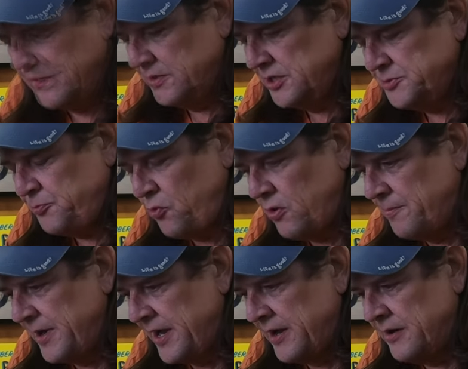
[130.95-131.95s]
This poor
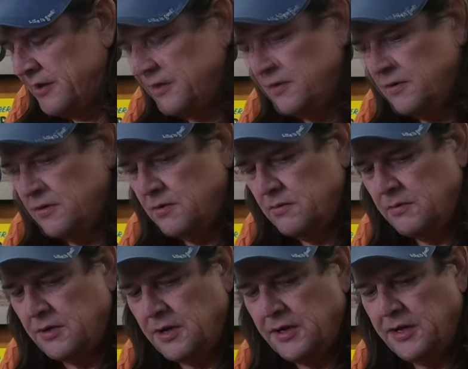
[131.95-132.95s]
man,
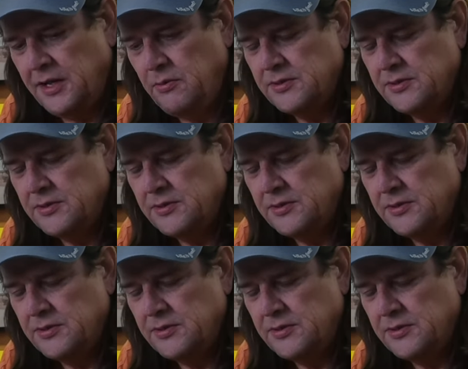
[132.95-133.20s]
he